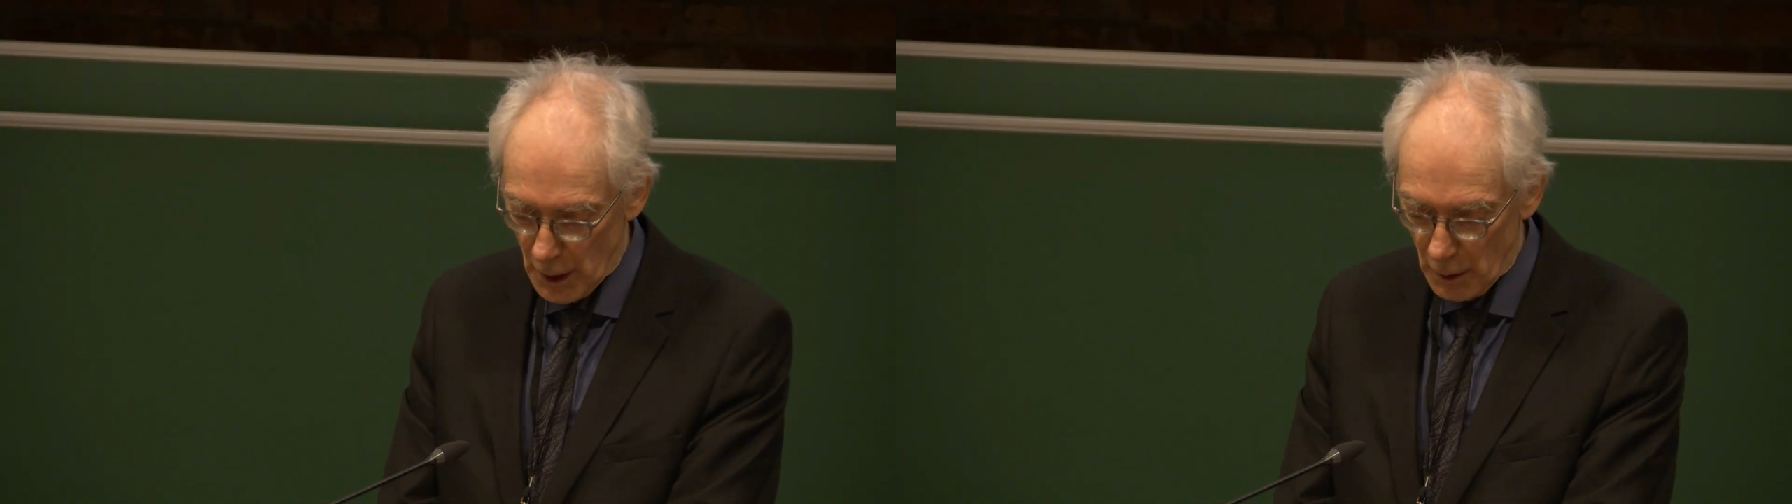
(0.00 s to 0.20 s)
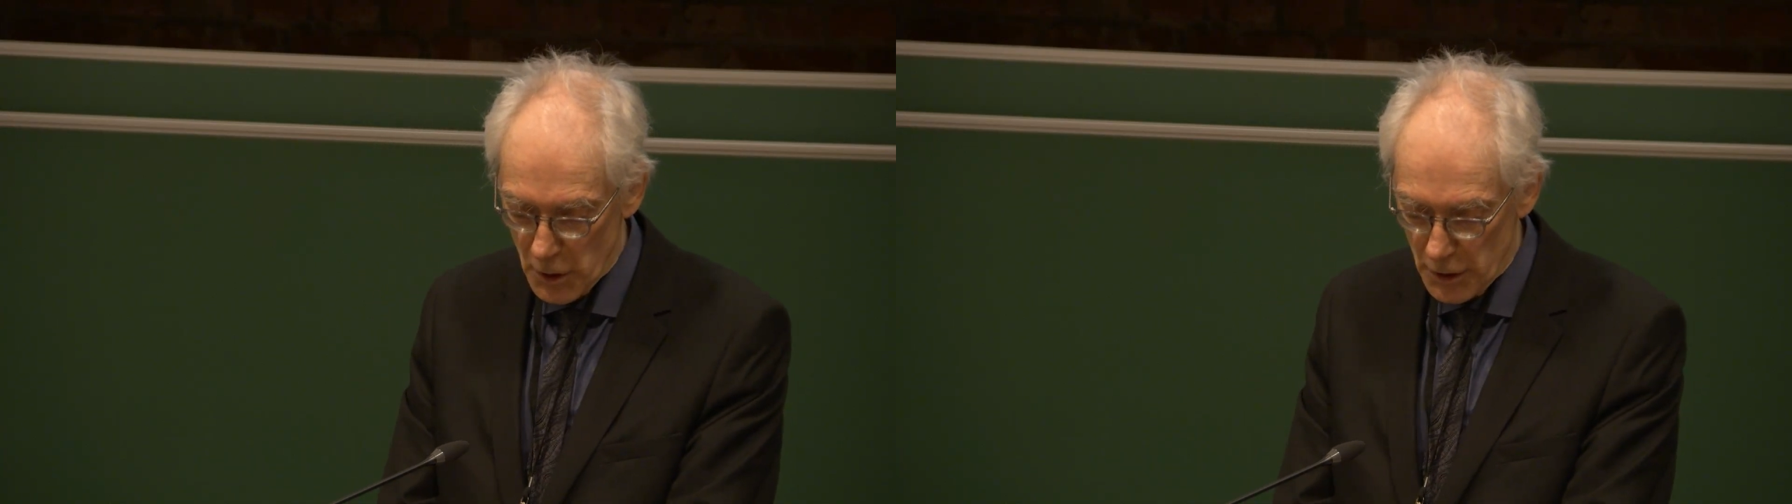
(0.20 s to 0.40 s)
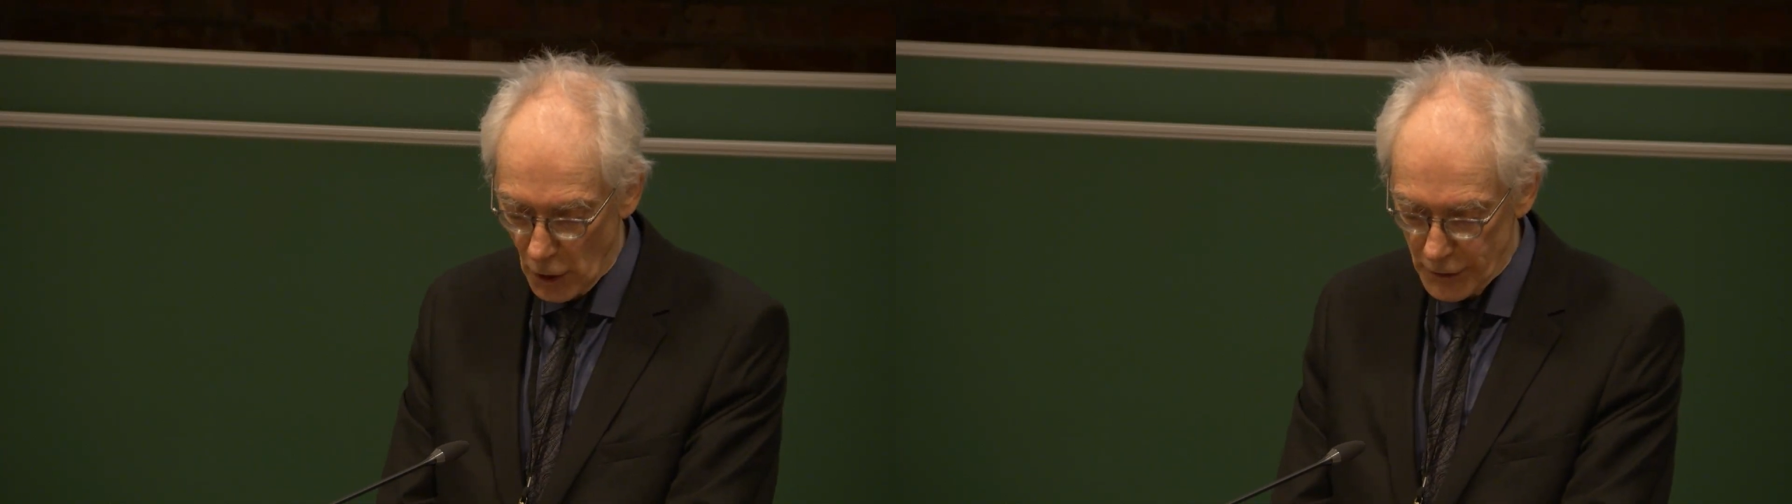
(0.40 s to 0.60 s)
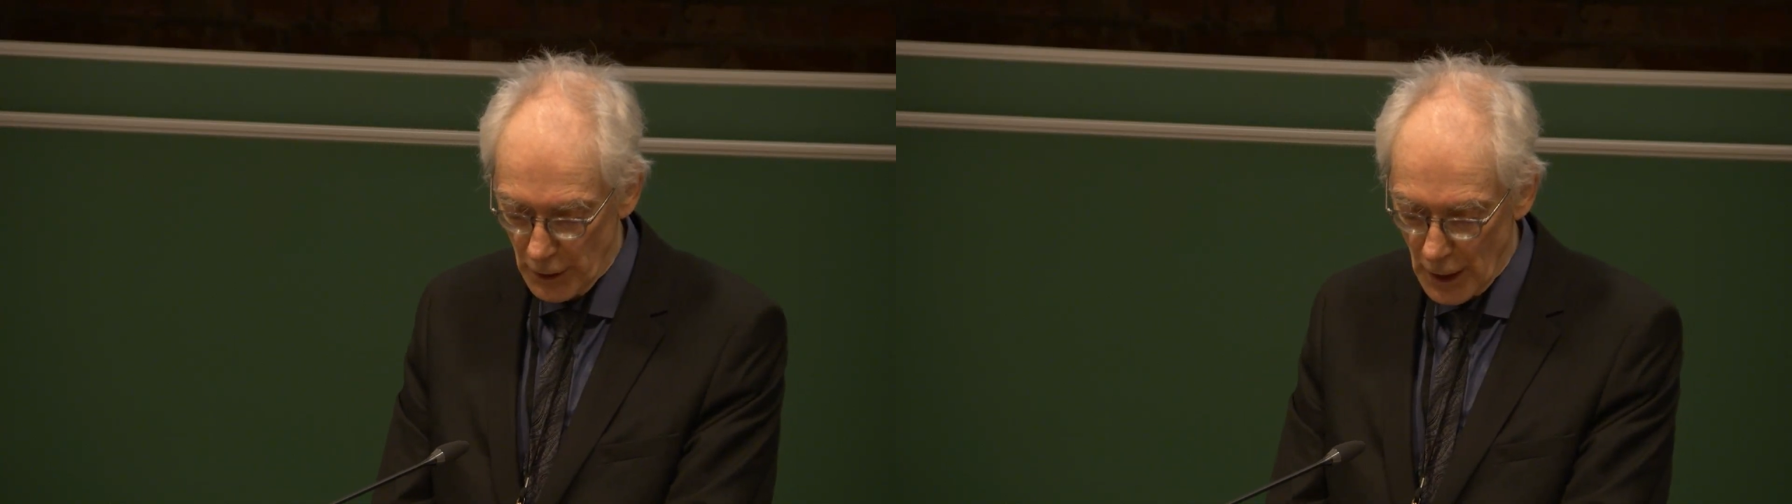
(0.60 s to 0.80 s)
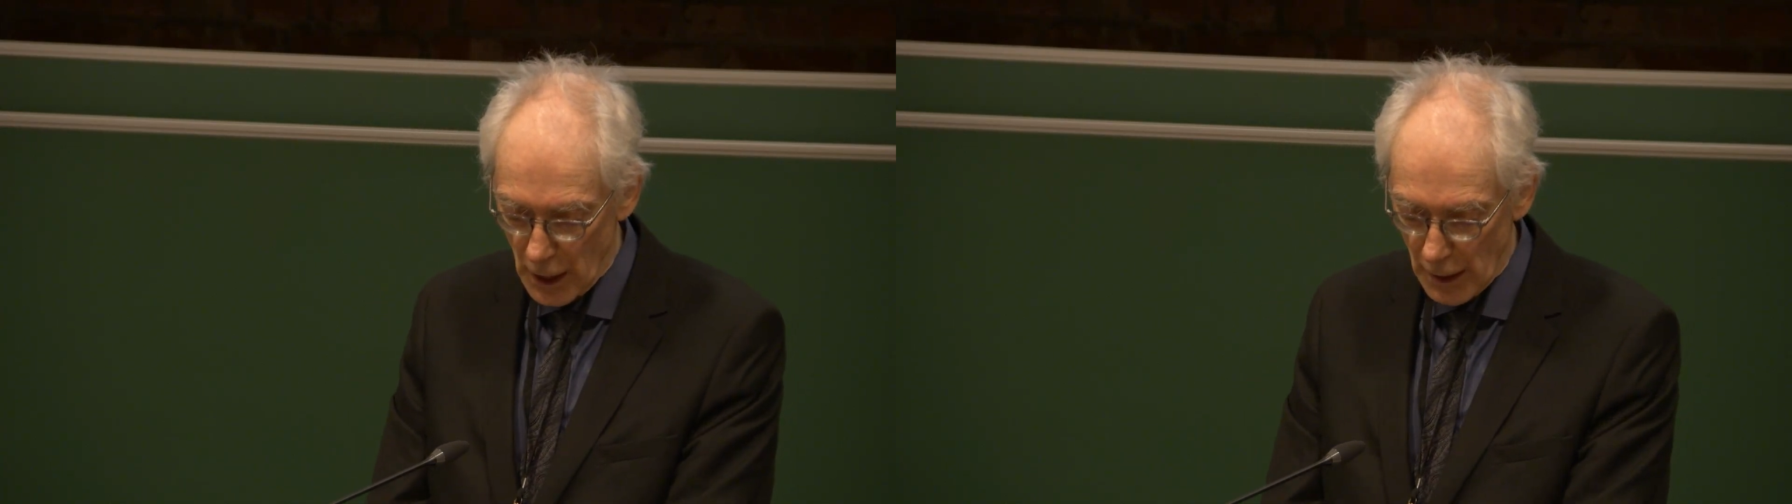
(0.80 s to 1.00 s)
and was not
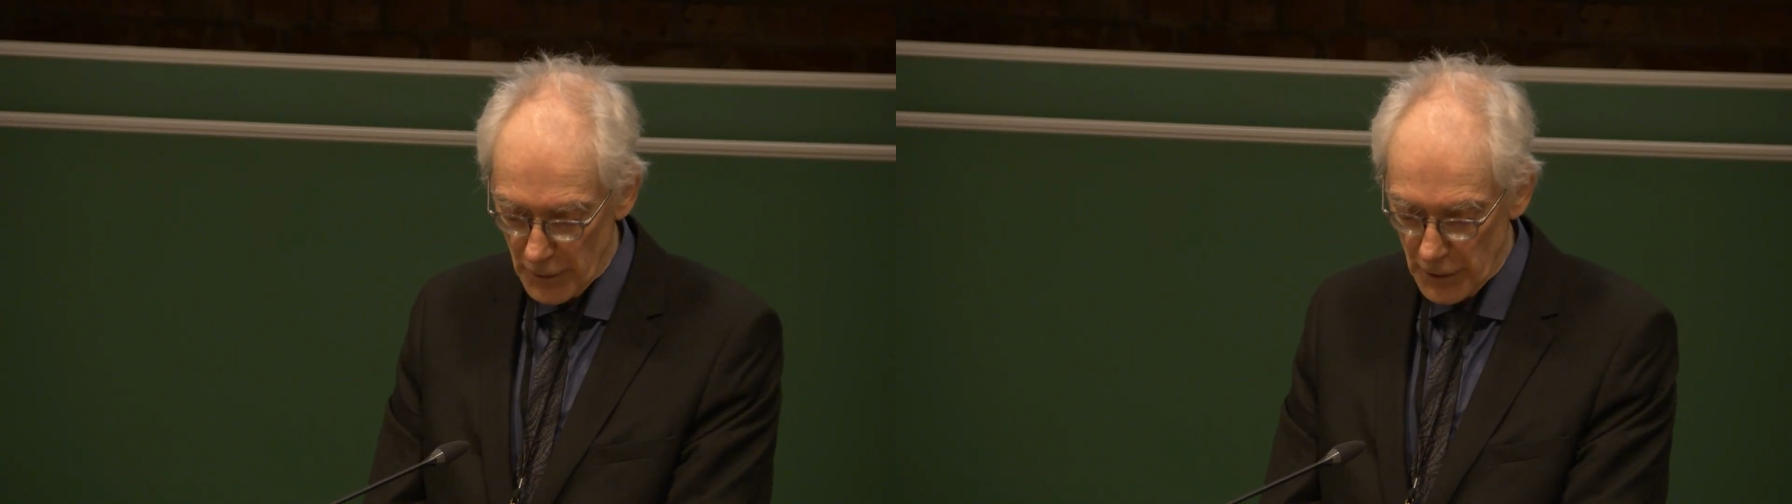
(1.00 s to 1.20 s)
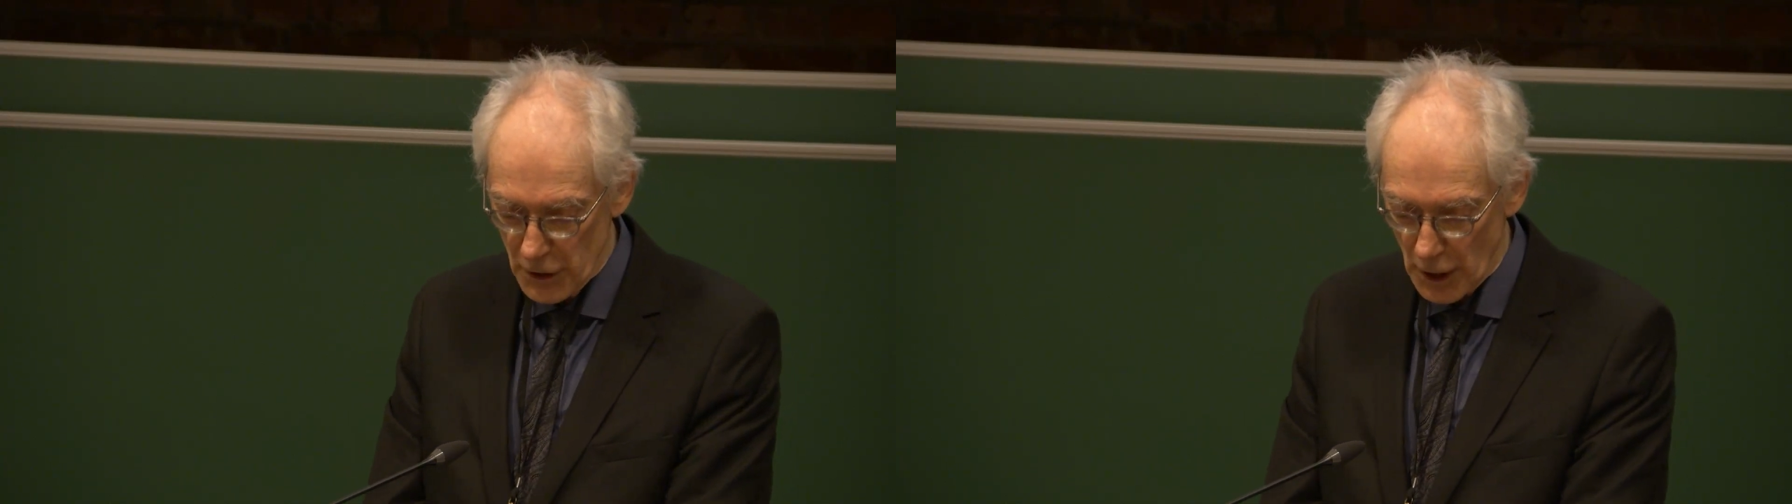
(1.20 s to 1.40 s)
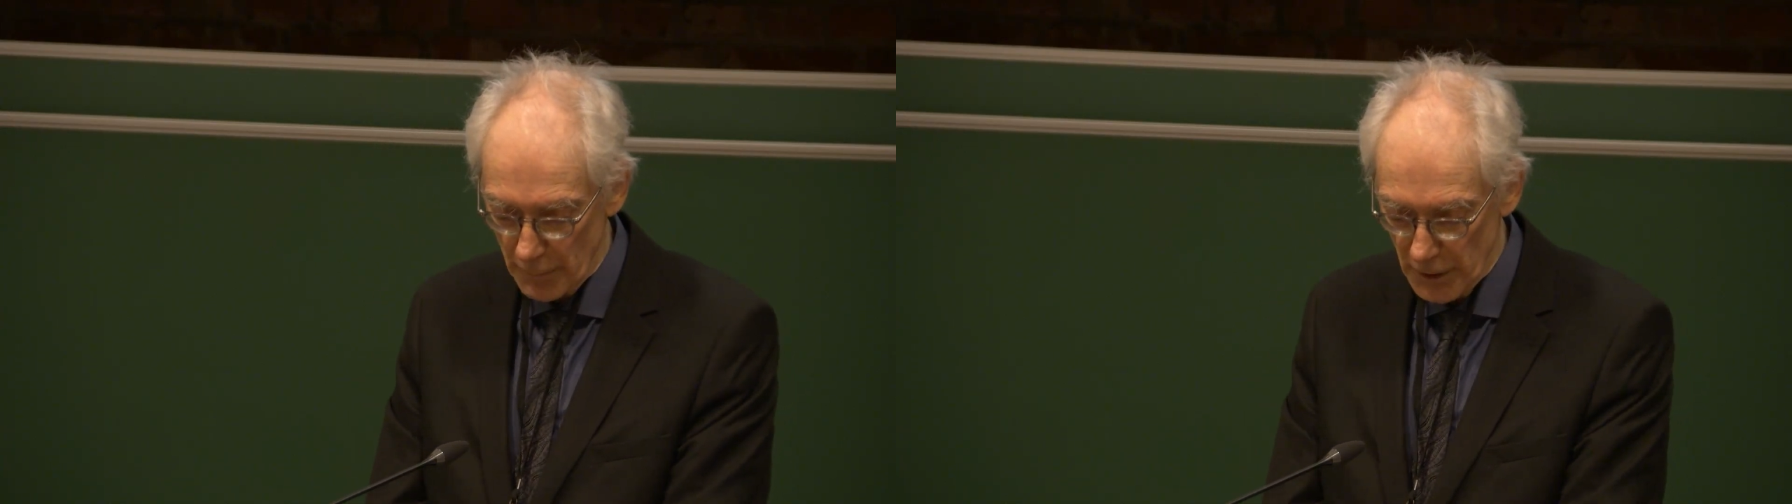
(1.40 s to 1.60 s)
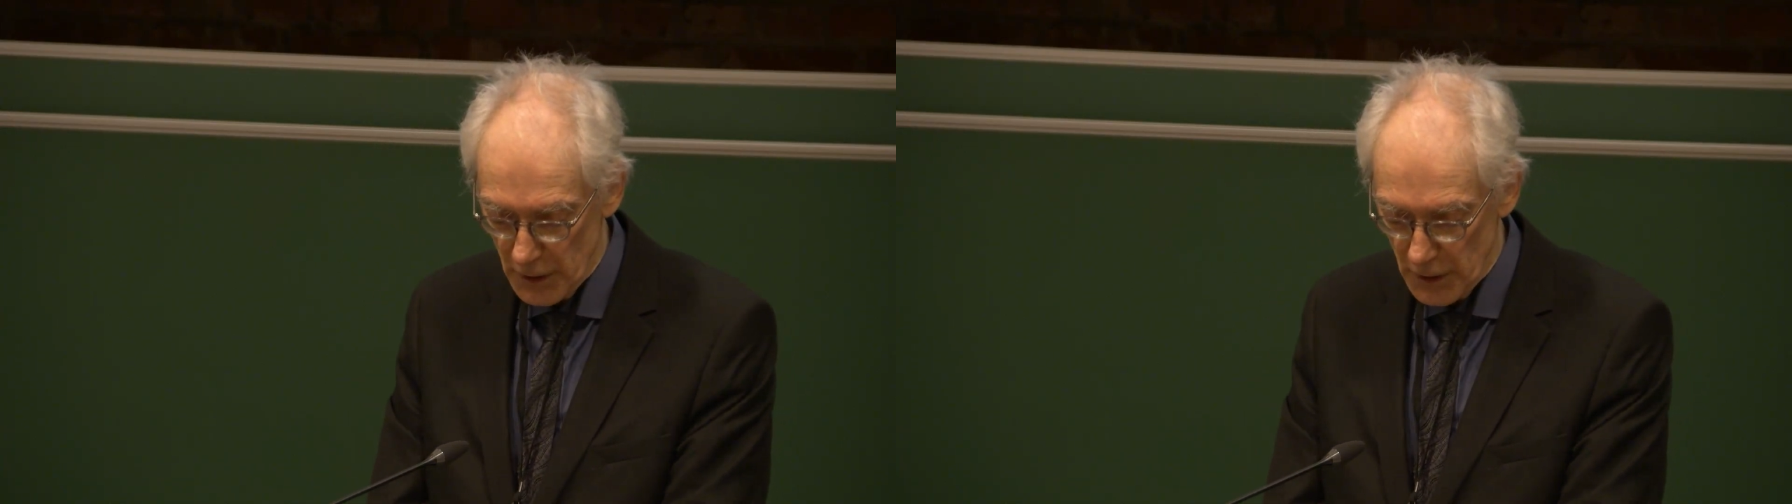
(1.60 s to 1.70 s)
alive at the time